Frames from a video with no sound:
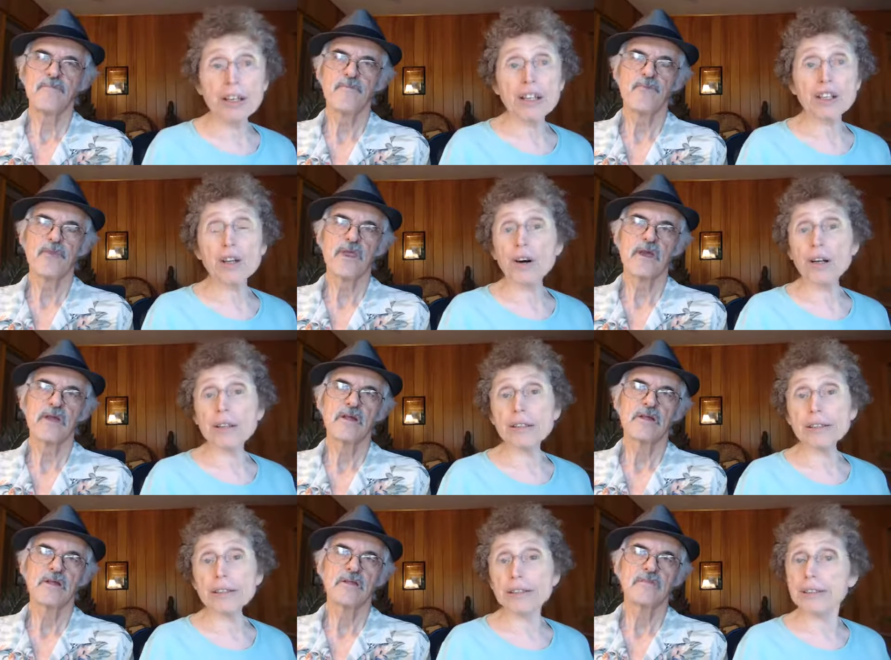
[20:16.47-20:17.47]

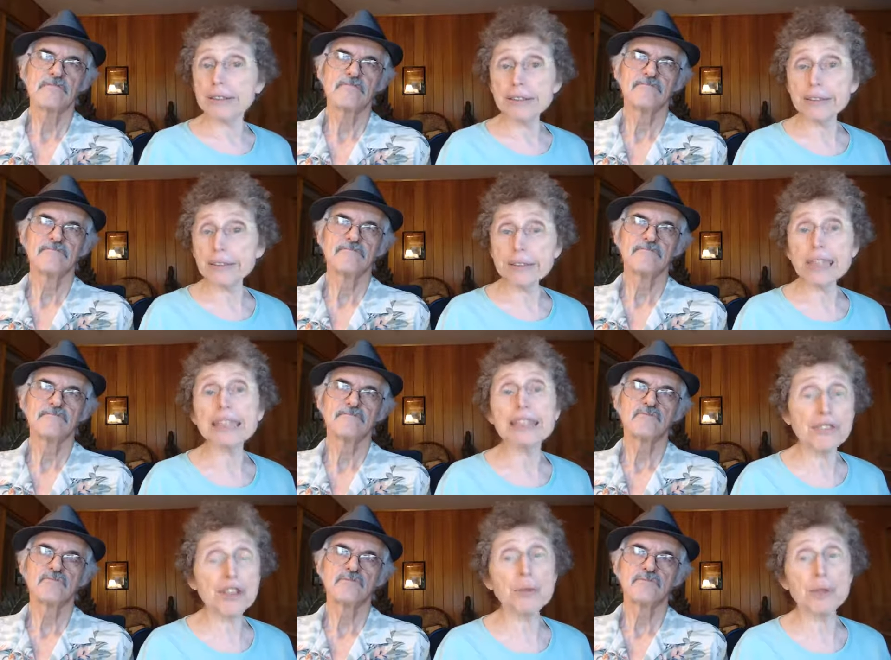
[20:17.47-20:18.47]
Speaker 1: called the
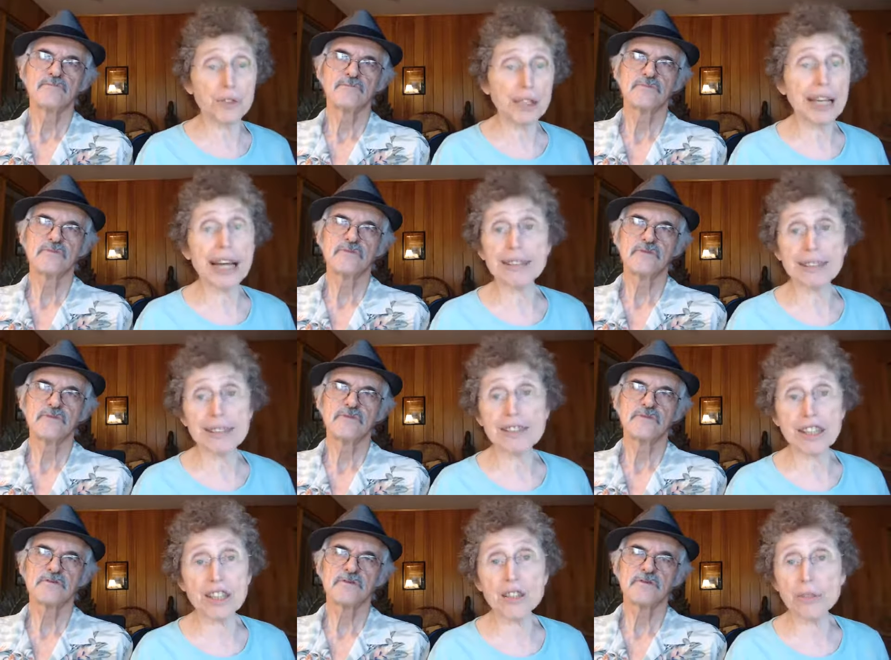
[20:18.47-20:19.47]
Living with Reality
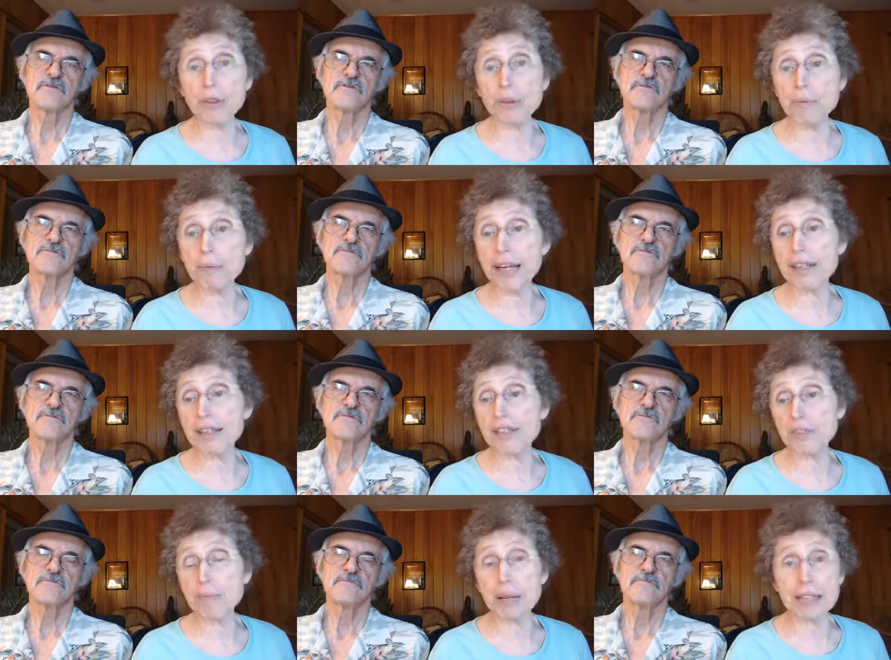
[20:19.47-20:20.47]
Study Group. And
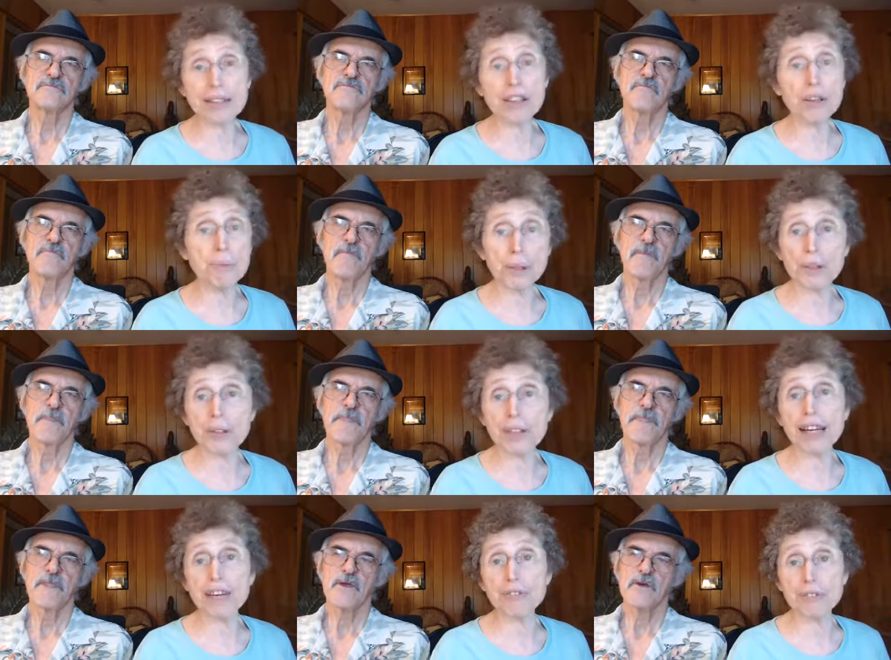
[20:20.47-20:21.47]
it's based on a book that
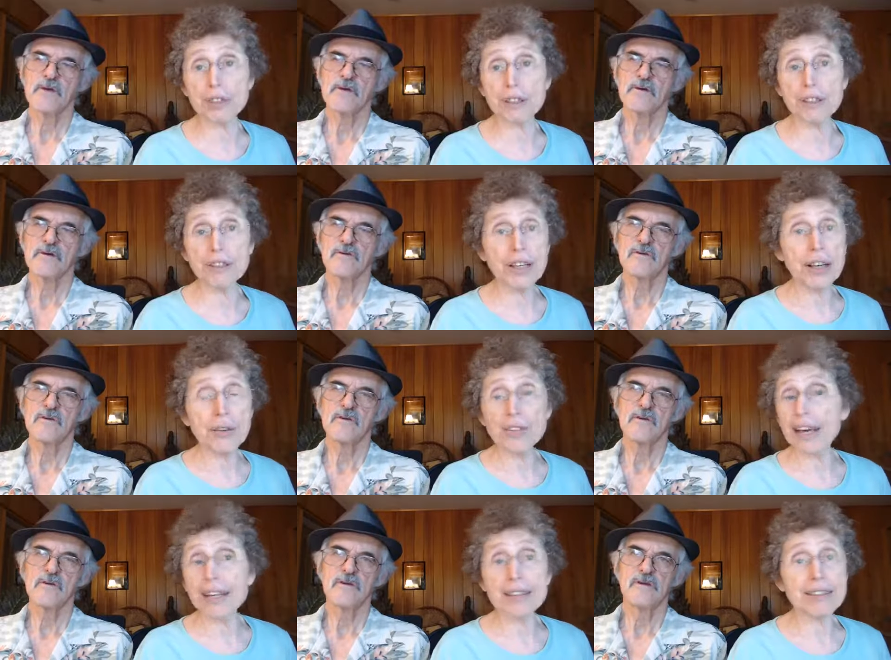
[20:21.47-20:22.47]
I've written
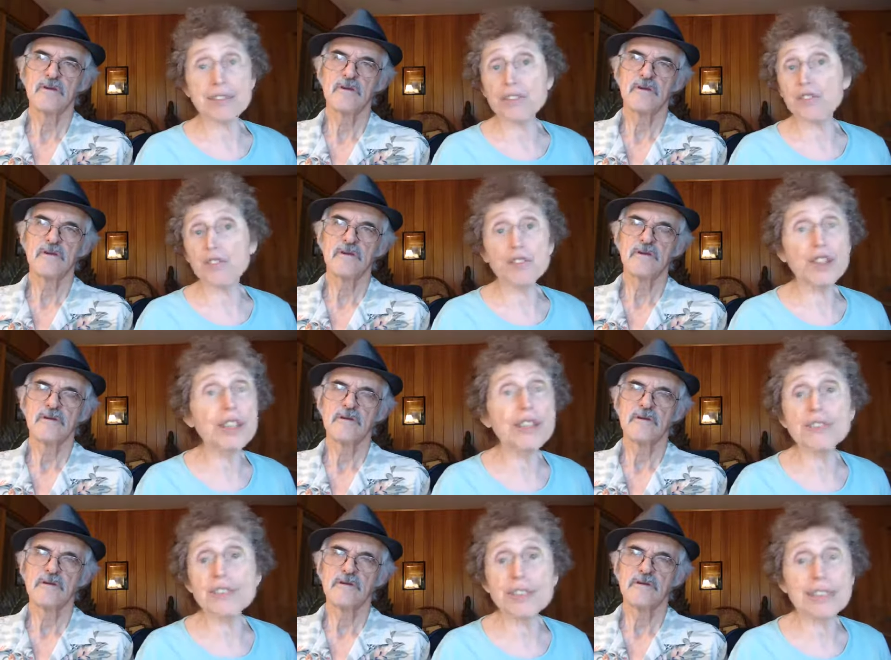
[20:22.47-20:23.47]
that is full
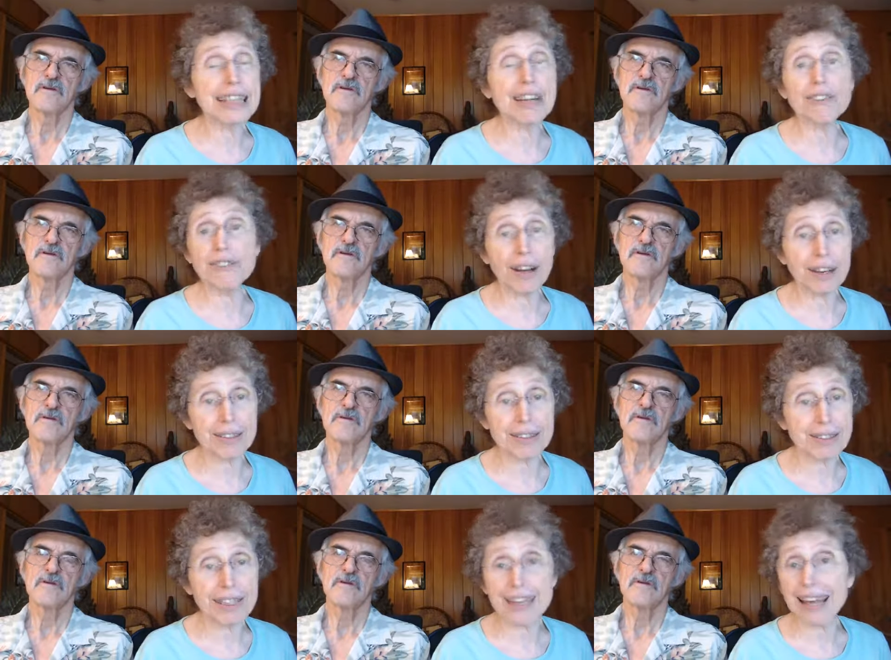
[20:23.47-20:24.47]
of
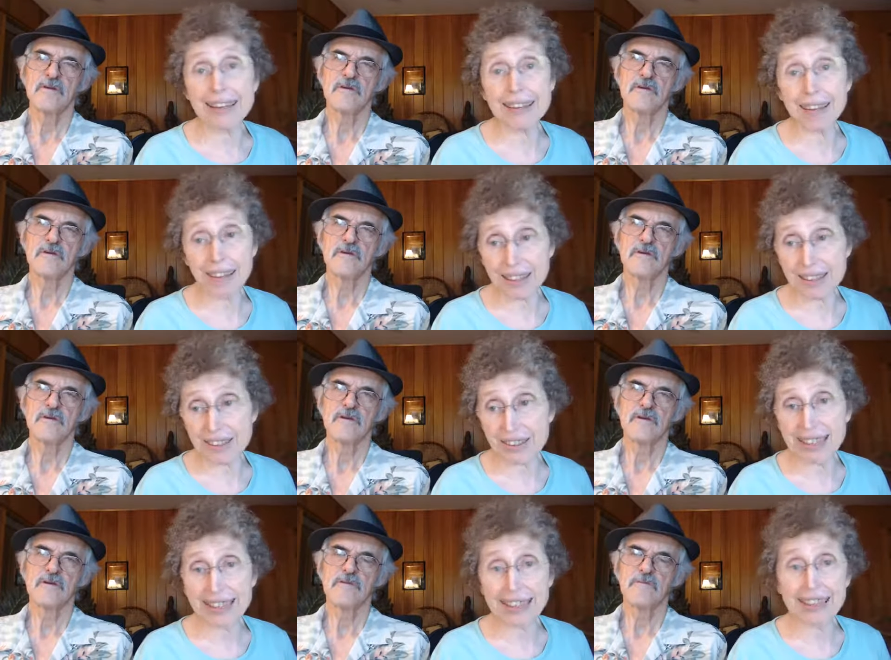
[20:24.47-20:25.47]
self-honesty and
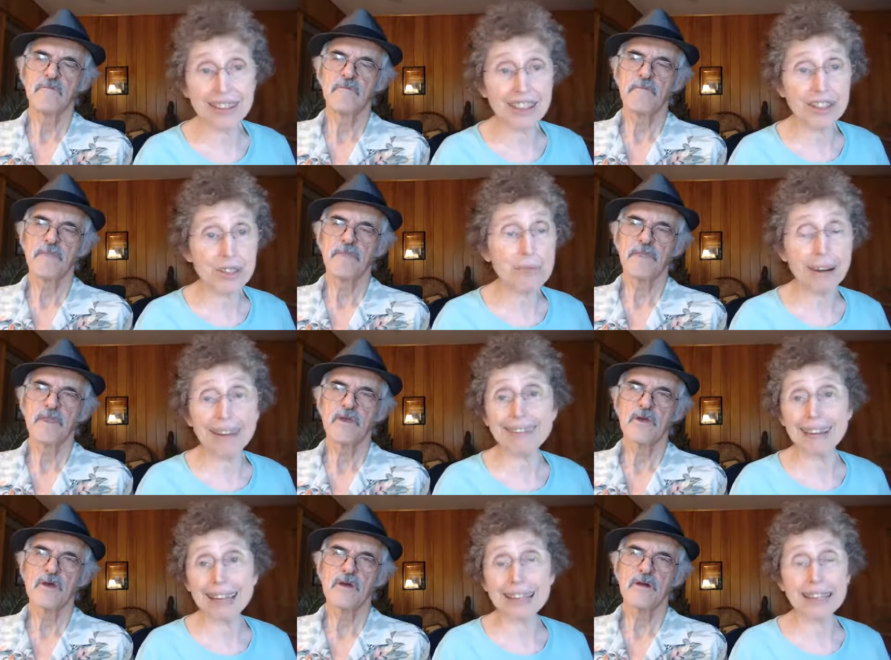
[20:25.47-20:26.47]
honesty. And I think you might
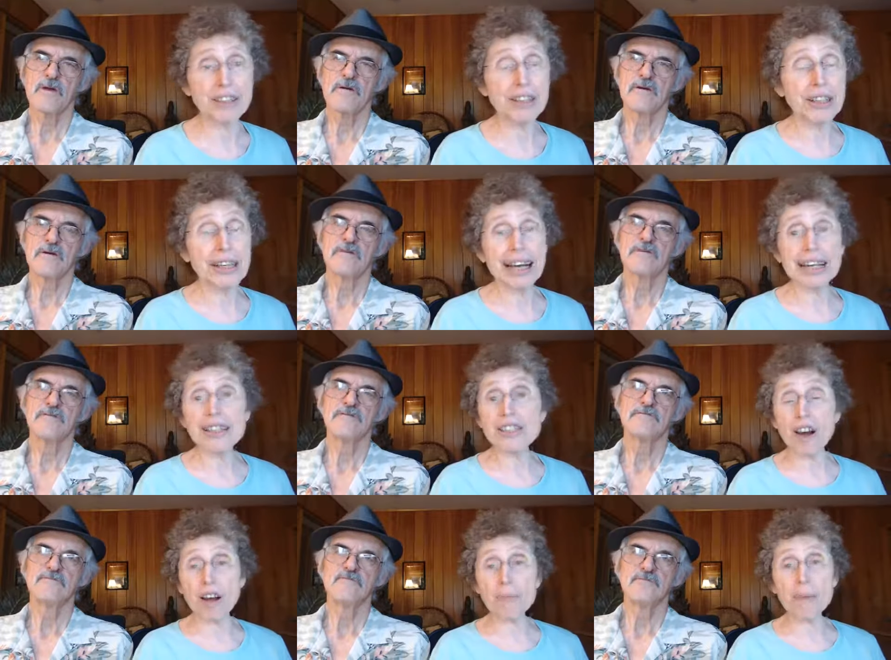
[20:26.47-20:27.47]
like it. And it's
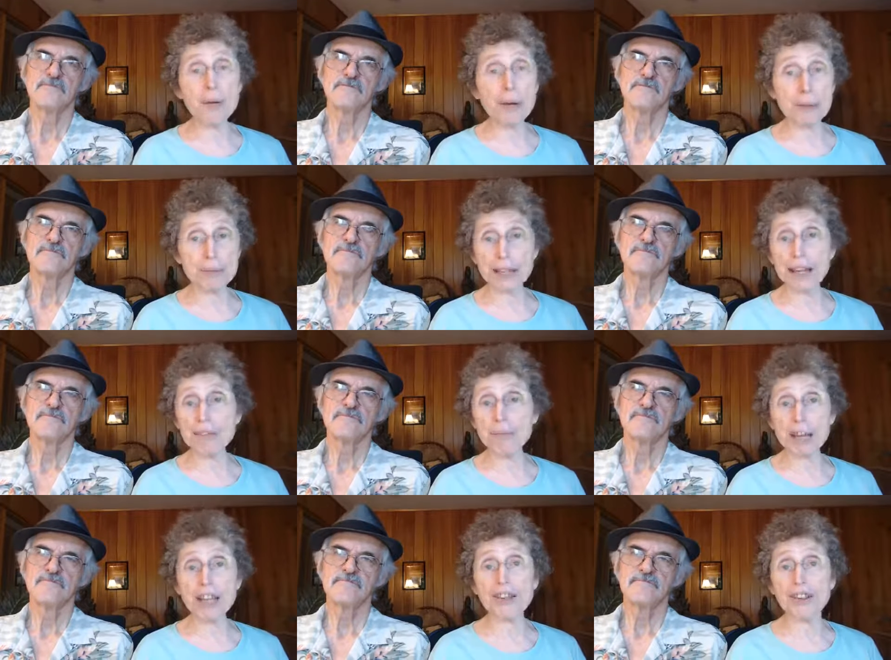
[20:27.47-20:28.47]
on my website,
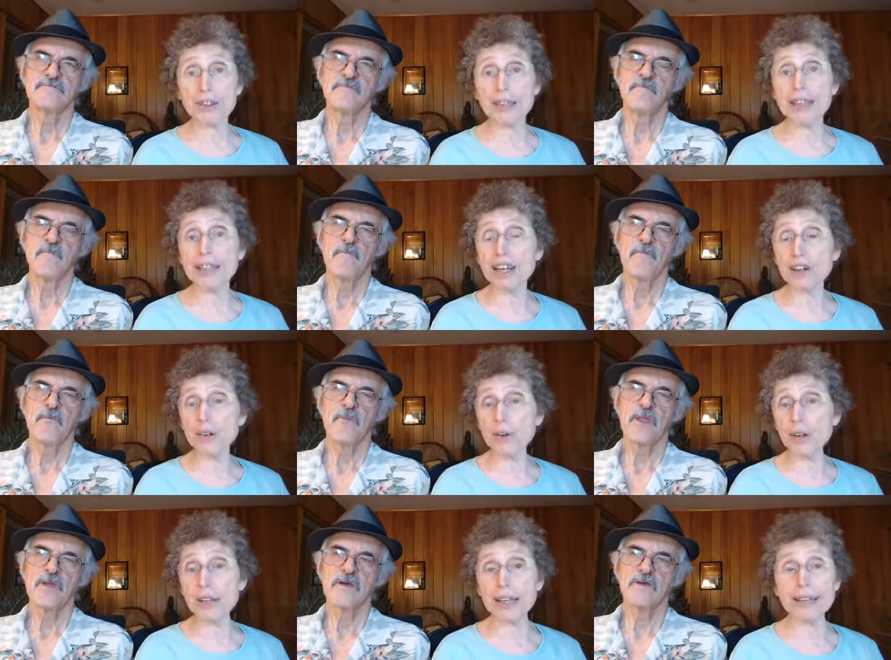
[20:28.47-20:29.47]

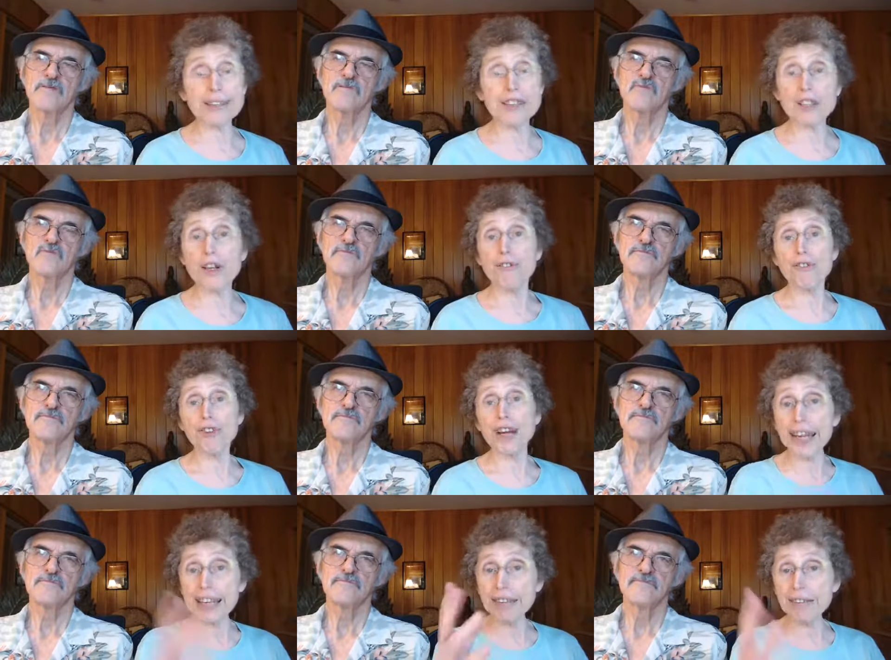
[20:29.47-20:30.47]
bethgreen.org. And it's
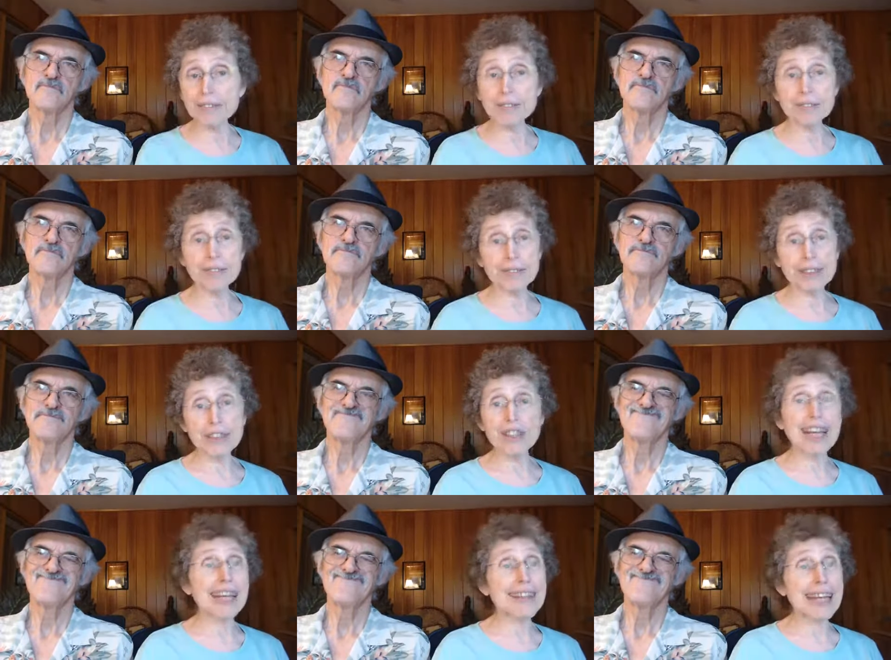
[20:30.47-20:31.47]
free.
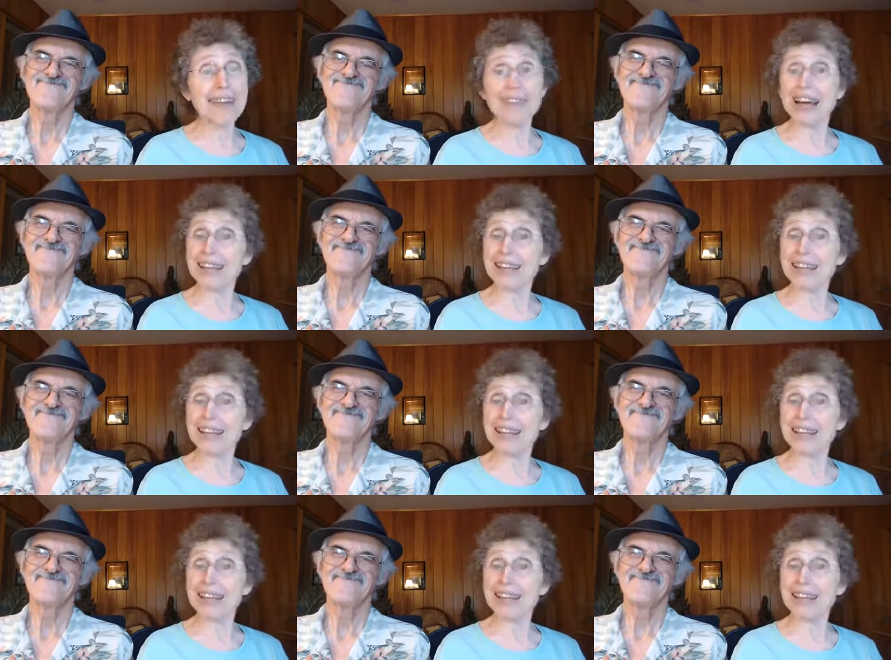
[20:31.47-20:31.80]
And that's